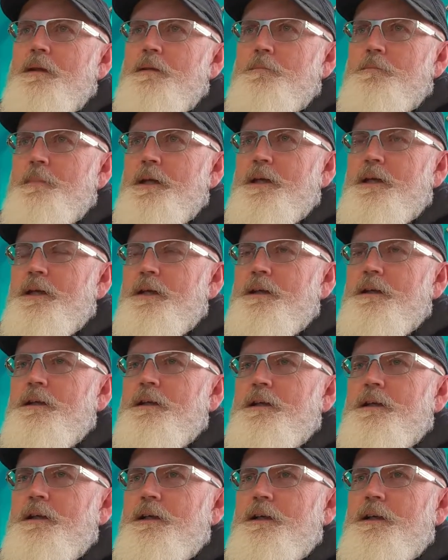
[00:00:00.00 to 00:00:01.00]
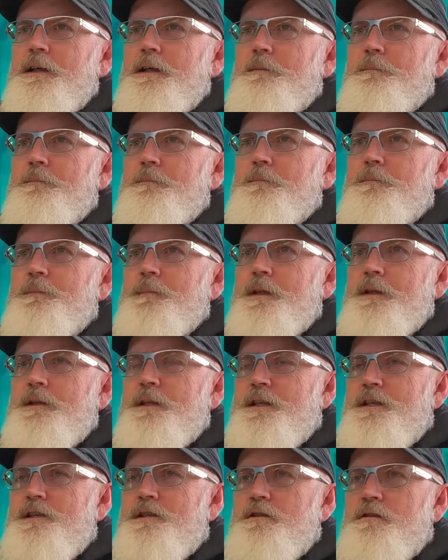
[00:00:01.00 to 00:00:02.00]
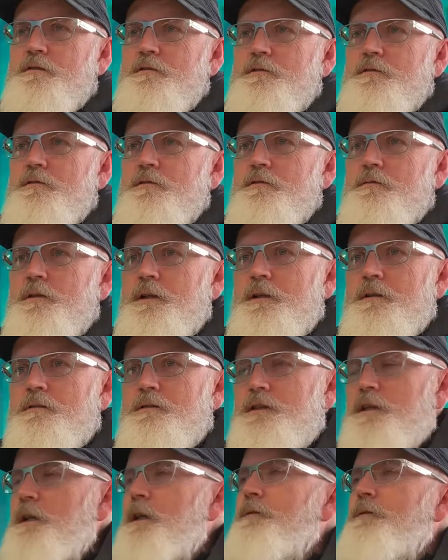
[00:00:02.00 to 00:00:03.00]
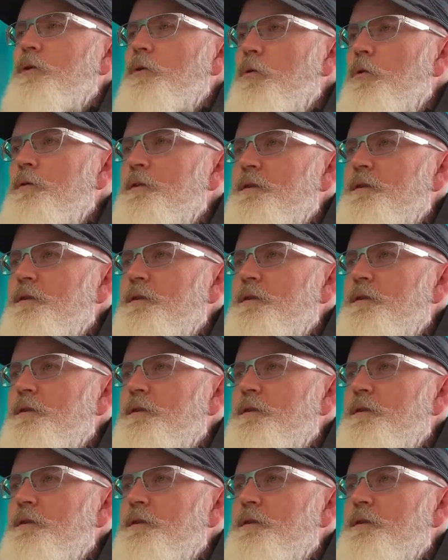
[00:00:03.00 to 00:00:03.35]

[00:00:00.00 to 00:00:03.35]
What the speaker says: Meaning, it needs to deliver all